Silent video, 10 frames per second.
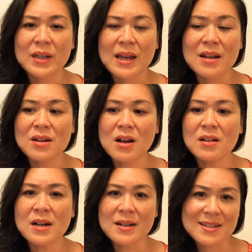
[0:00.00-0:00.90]
And in
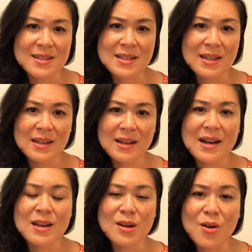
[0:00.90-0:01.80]
all honesty,
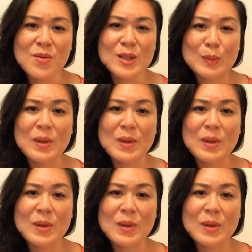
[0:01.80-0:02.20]
I know it's